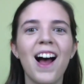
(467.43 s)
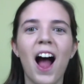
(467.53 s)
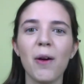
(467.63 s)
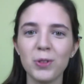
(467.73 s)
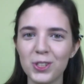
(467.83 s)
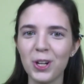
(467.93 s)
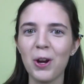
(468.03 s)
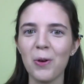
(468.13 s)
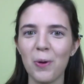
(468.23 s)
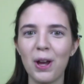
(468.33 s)
I would
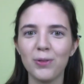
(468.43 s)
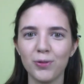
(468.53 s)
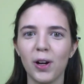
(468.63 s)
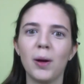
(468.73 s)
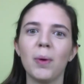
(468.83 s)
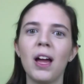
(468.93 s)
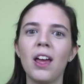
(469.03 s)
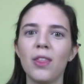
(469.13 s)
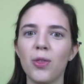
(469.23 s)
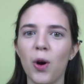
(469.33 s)
stay away from
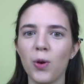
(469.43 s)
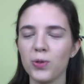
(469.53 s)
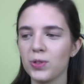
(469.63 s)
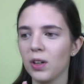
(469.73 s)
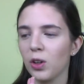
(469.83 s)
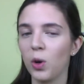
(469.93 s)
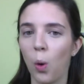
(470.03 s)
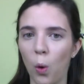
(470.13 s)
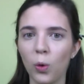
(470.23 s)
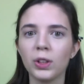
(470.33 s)
those
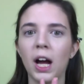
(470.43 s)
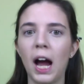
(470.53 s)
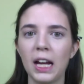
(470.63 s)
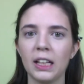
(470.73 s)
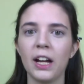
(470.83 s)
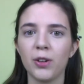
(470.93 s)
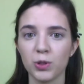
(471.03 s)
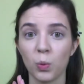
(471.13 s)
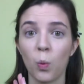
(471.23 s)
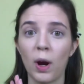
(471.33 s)
gold
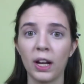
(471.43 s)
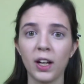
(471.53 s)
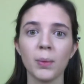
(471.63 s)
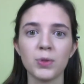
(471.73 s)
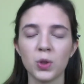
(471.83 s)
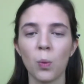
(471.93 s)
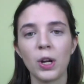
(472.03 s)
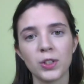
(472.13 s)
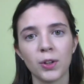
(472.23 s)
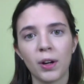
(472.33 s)
highlighters when it comes to
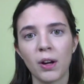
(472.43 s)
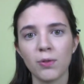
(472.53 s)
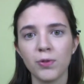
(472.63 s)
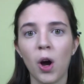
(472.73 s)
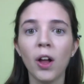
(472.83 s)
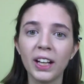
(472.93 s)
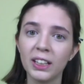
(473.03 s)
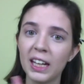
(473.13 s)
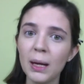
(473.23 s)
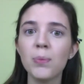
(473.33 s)
winter and fall,
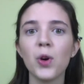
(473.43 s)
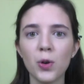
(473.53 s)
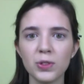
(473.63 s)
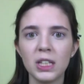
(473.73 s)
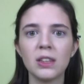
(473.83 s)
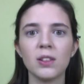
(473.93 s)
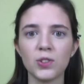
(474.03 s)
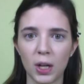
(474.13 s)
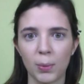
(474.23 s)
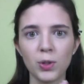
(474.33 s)
and keep those in the
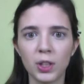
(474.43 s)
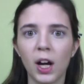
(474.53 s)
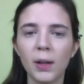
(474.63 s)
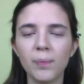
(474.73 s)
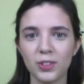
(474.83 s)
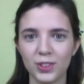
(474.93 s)
summertime.